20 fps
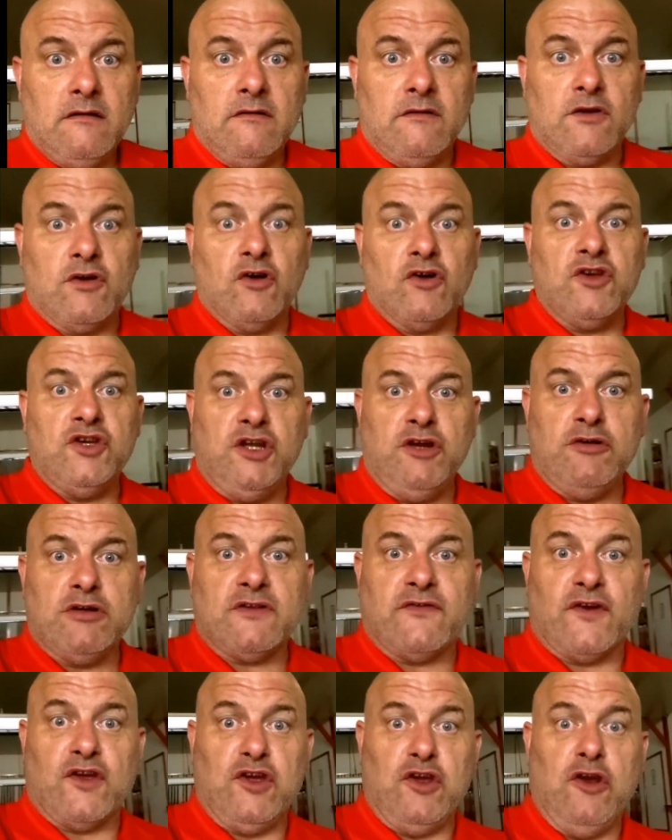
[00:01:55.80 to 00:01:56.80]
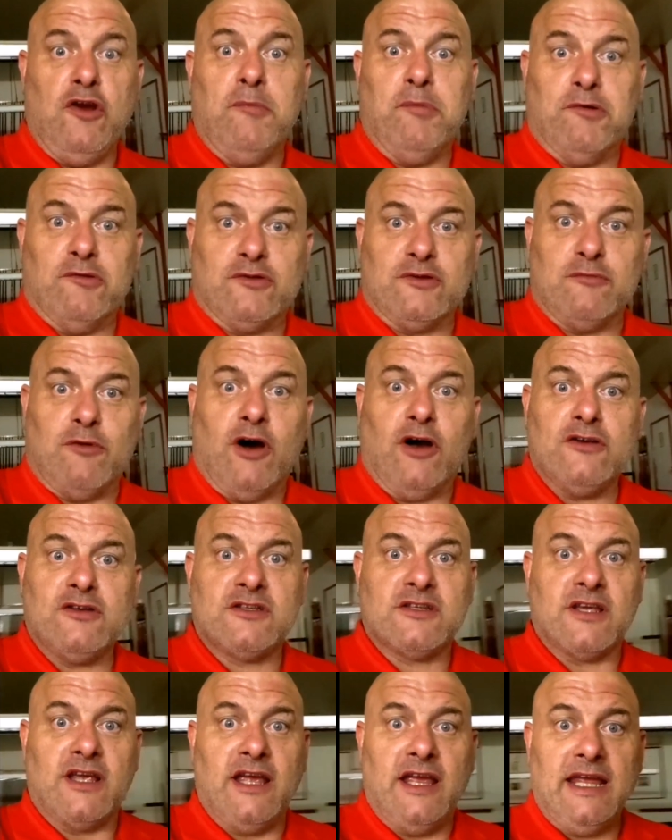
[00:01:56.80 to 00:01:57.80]
the good news for Cuebald
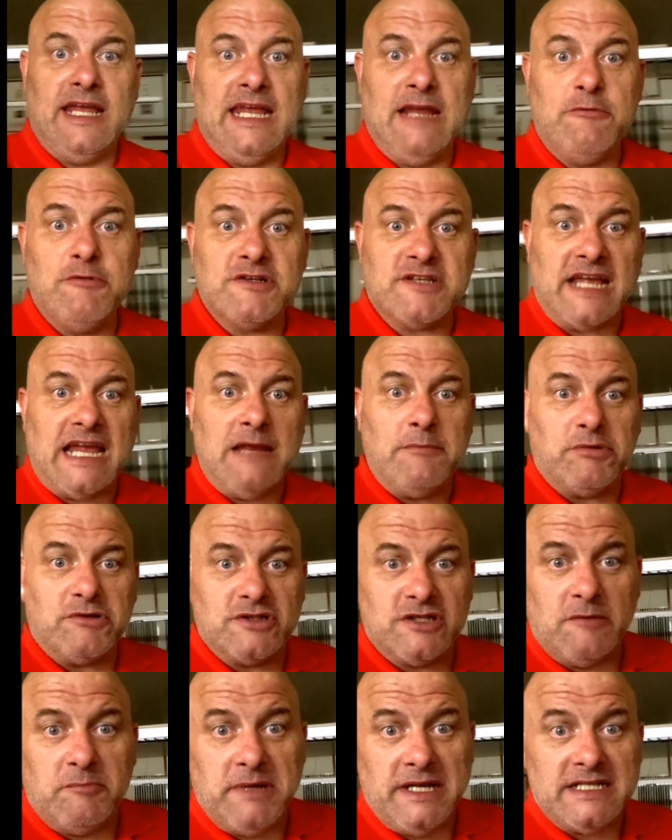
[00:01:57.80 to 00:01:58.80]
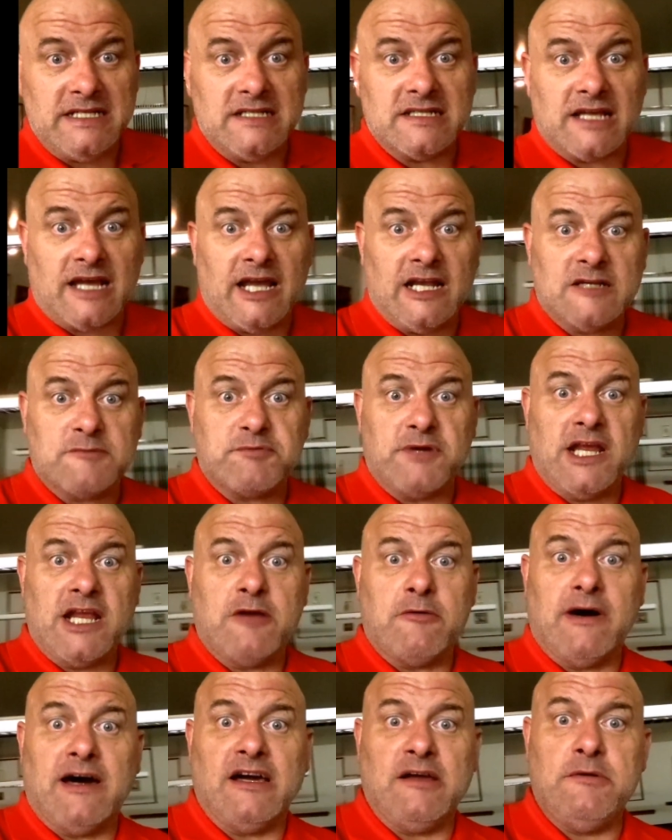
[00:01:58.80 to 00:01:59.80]
was he was able to beat his ice
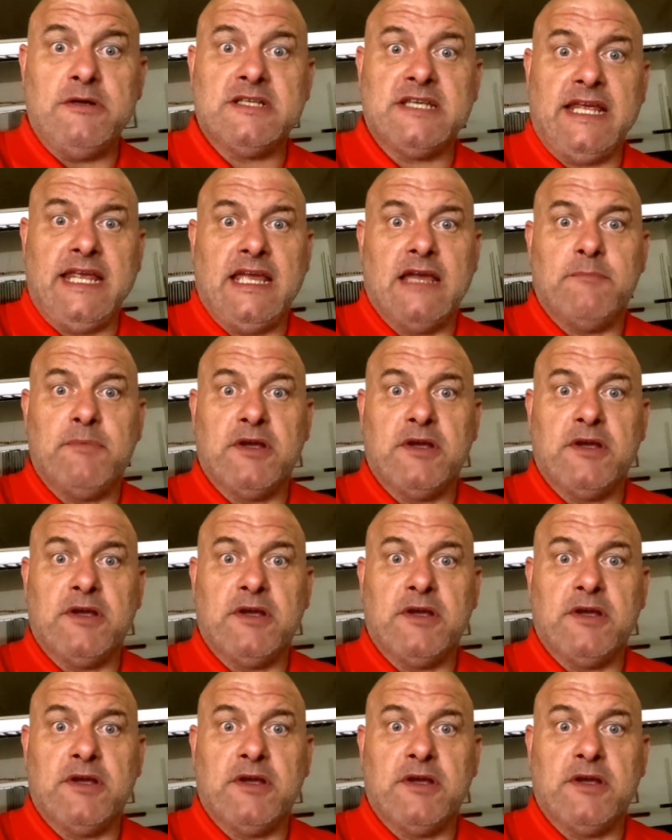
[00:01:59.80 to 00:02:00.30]
break while he was here,